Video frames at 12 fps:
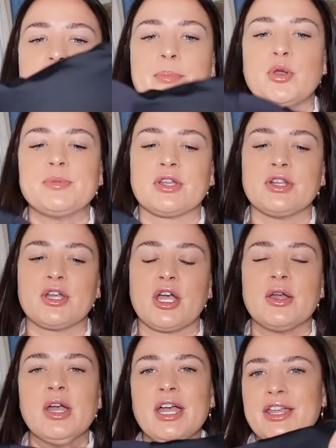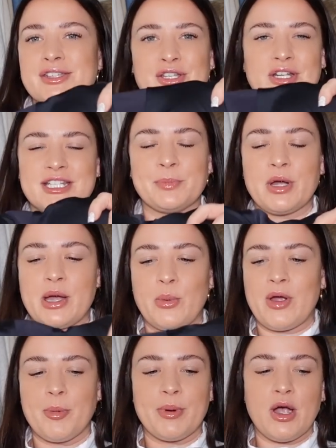your boobs are going to go, so you don't need to
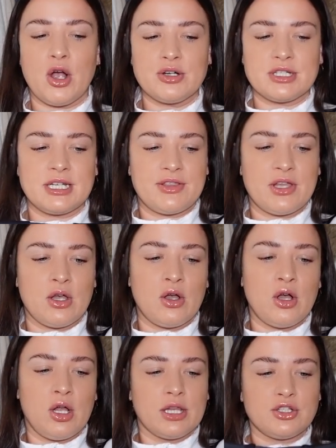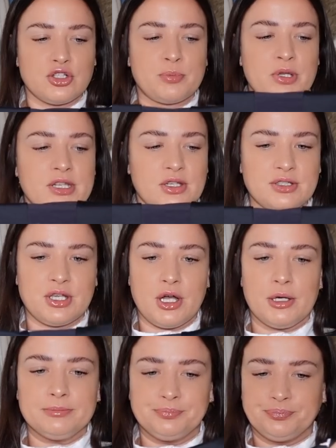wear a bra underneath it at all. You just put this on
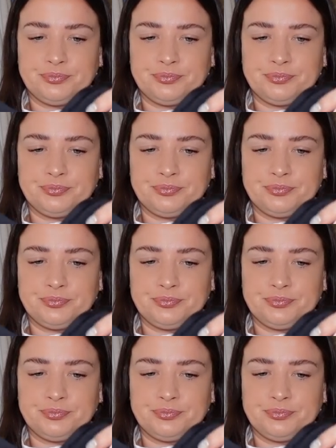top,